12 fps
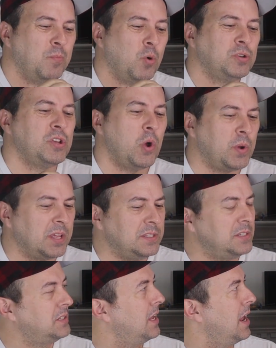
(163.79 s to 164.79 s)
More
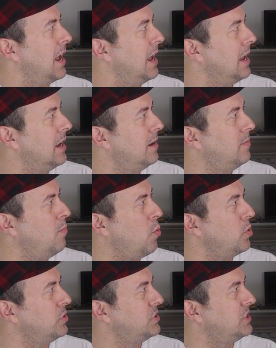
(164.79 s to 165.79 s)
tokens and
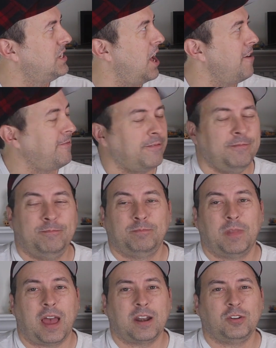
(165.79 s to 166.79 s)
more stuff.
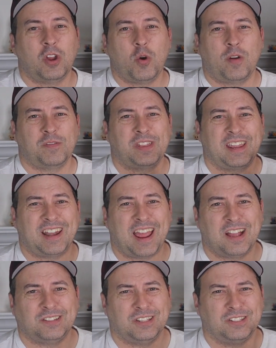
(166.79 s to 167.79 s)
I don't know everything it
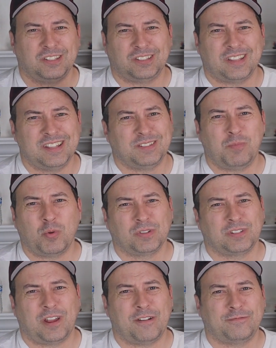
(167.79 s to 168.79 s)
adds. It's more
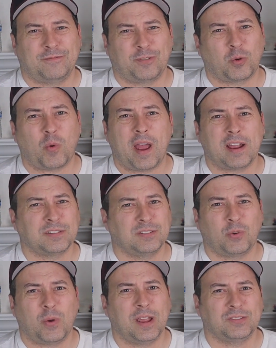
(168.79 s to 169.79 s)
stuff for
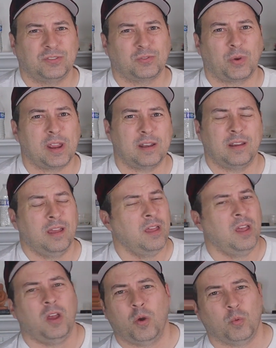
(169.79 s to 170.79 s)
Quacks. Quacks is great.
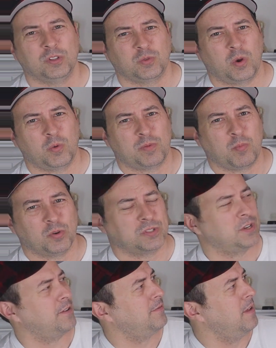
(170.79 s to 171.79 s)
What's wrong with more
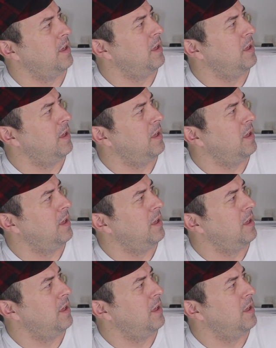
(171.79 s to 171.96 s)
stuff?